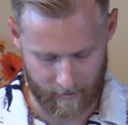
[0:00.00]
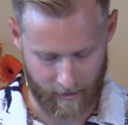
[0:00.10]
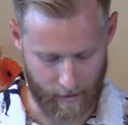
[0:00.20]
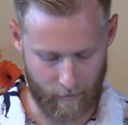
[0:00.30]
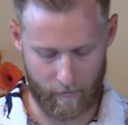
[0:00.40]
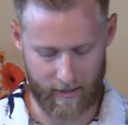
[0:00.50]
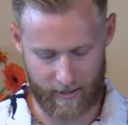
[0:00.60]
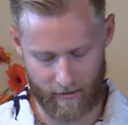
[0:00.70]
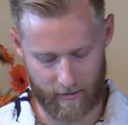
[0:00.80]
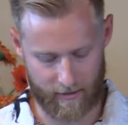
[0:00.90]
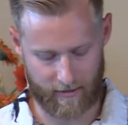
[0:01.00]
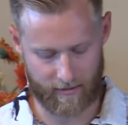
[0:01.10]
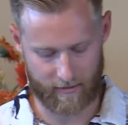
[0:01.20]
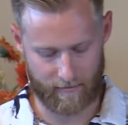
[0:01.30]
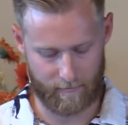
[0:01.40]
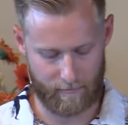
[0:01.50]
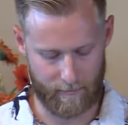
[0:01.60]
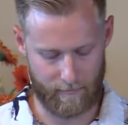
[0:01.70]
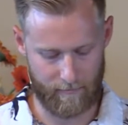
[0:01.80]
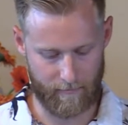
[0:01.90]
And what we do is
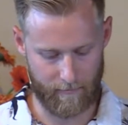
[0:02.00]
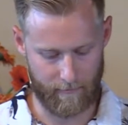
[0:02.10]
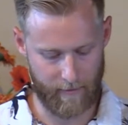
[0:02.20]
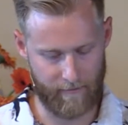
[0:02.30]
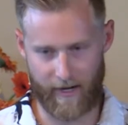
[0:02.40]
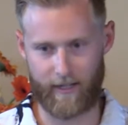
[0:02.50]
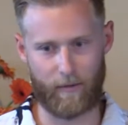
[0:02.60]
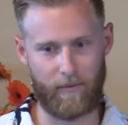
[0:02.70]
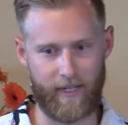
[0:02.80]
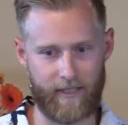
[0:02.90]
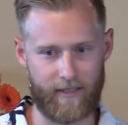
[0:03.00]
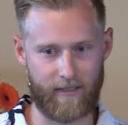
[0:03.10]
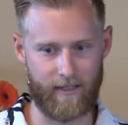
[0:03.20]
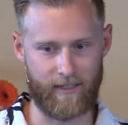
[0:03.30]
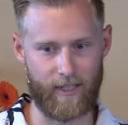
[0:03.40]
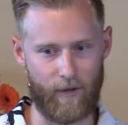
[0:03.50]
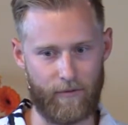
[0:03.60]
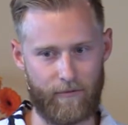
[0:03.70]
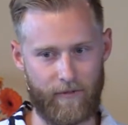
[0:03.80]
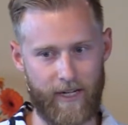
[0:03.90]
we find our place in a
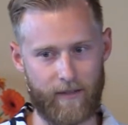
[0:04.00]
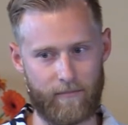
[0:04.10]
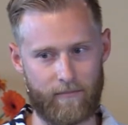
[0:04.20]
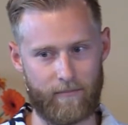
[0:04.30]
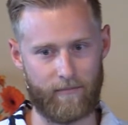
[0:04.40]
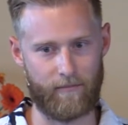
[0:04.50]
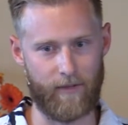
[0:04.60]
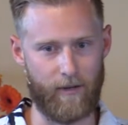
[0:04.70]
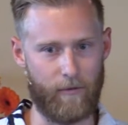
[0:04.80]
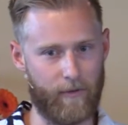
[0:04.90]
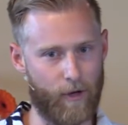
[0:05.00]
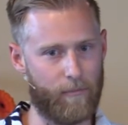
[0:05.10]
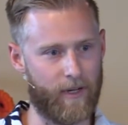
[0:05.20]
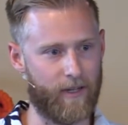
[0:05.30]
self of freedom when we open our